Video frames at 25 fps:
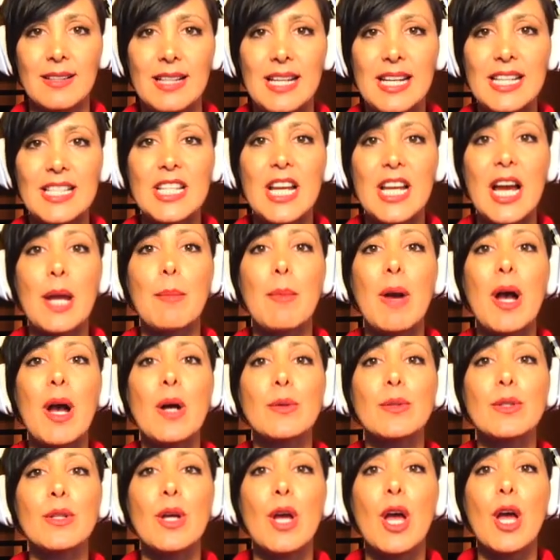A
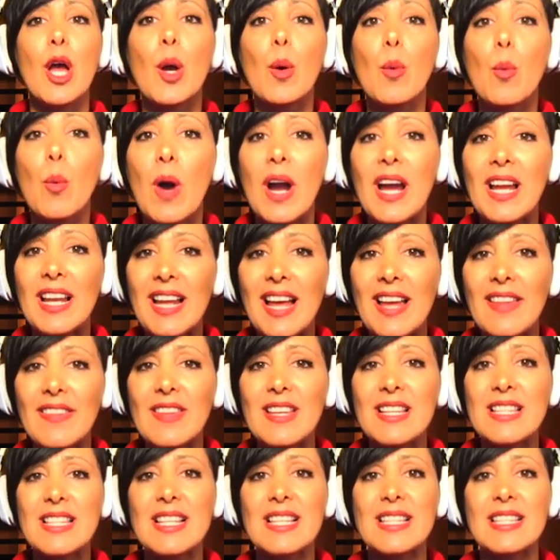timeout while at
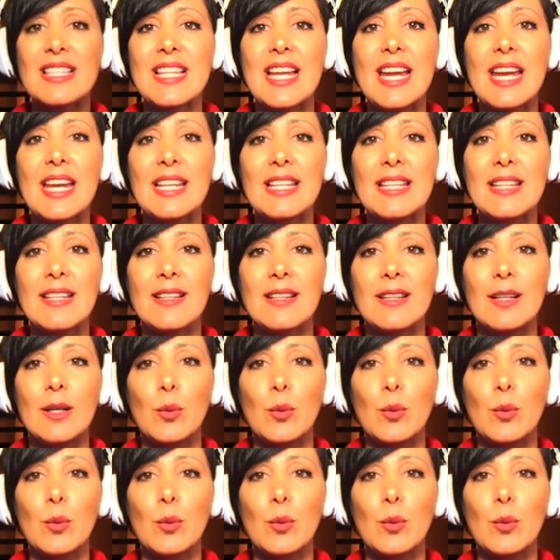this state